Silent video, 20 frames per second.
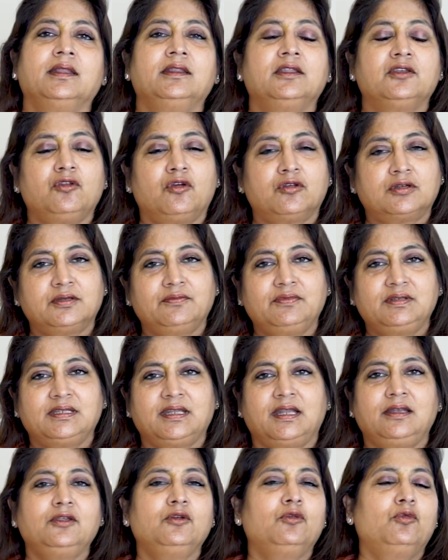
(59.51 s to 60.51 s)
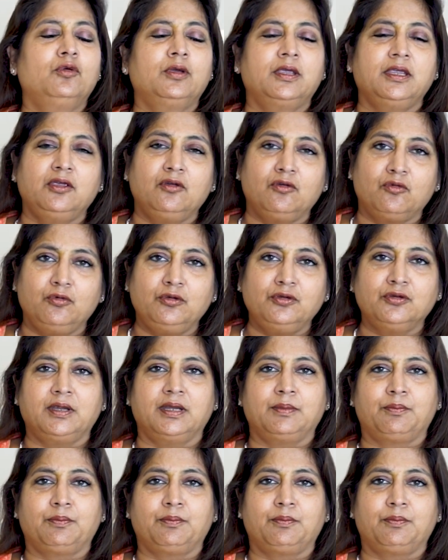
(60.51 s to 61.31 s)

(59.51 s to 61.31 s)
and the doctor will tell you, okay, you're going to